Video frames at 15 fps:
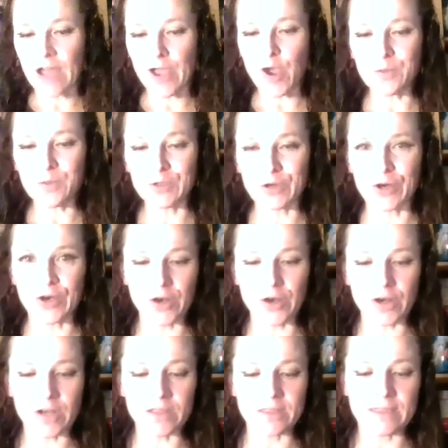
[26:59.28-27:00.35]
I hope you
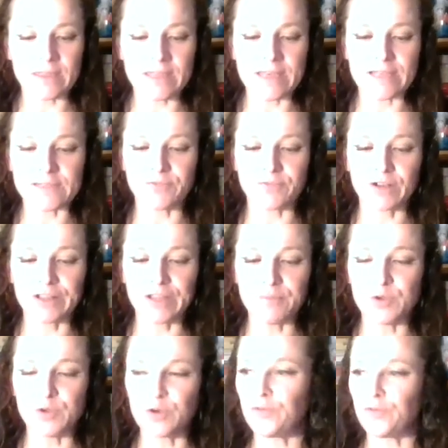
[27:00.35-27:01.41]
heard these really
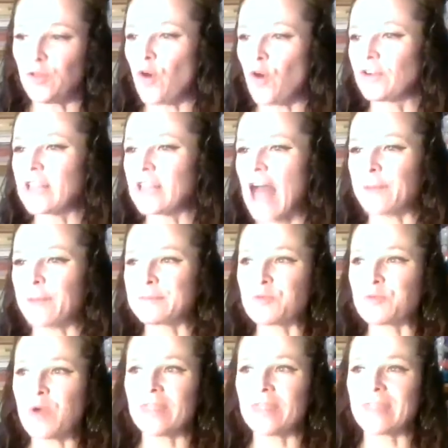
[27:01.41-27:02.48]
beautiful overlaps
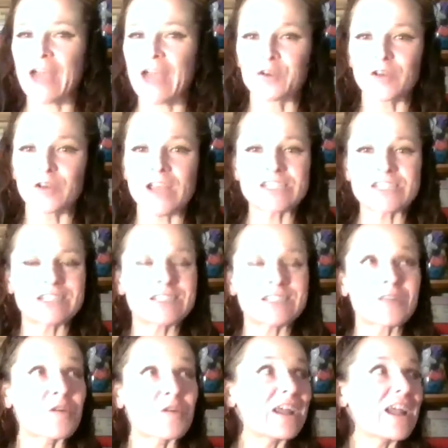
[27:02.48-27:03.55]
with that creation
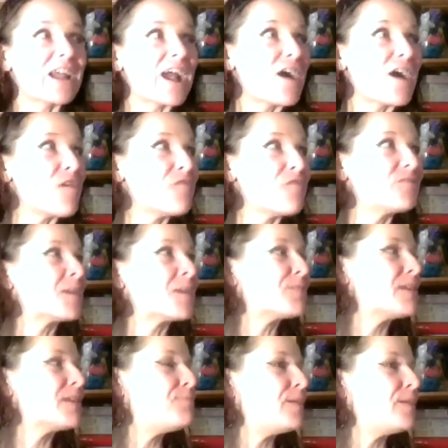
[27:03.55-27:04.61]
story of
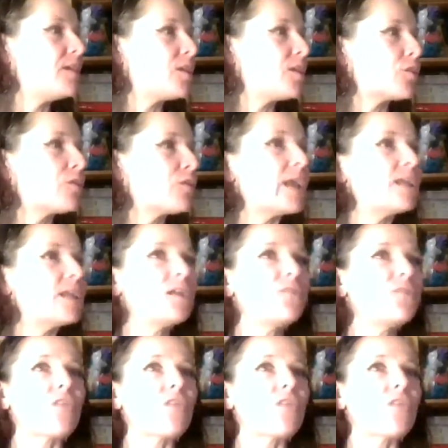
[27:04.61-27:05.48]
something being created